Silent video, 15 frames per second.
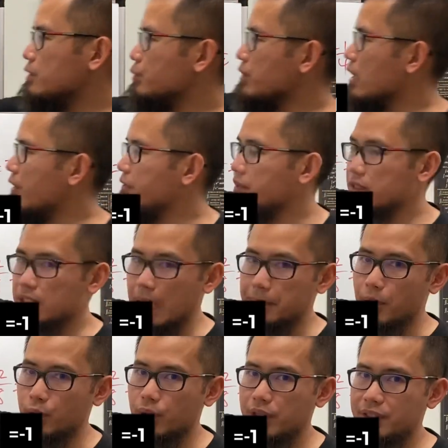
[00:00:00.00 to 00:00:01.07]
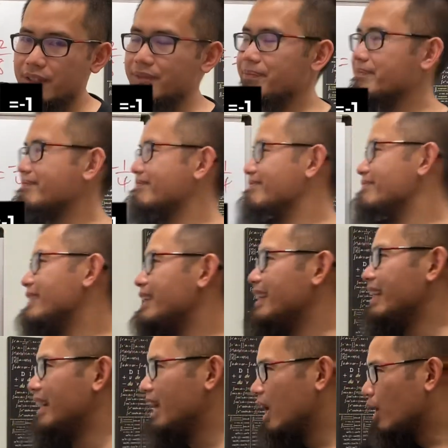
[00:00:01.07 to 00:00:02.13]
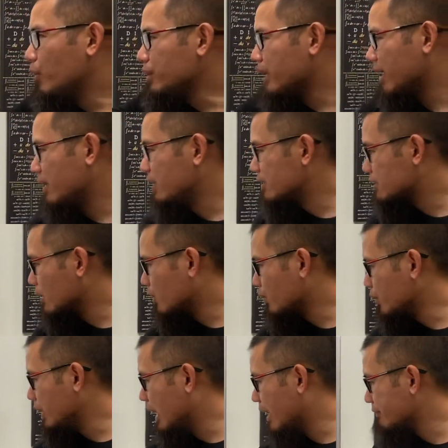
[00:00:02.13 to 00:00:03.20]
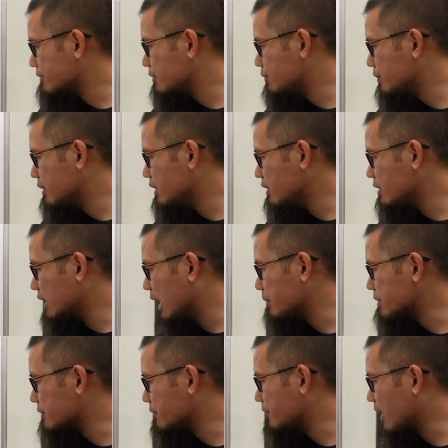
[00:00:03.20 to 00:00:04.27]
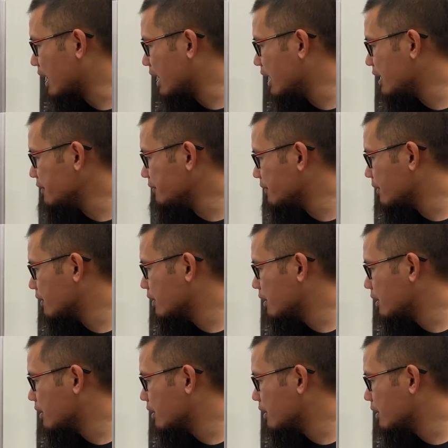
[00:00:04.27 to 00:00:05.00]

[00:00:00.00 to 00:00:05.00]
we covered this up already. Okay, so we have 3 times 5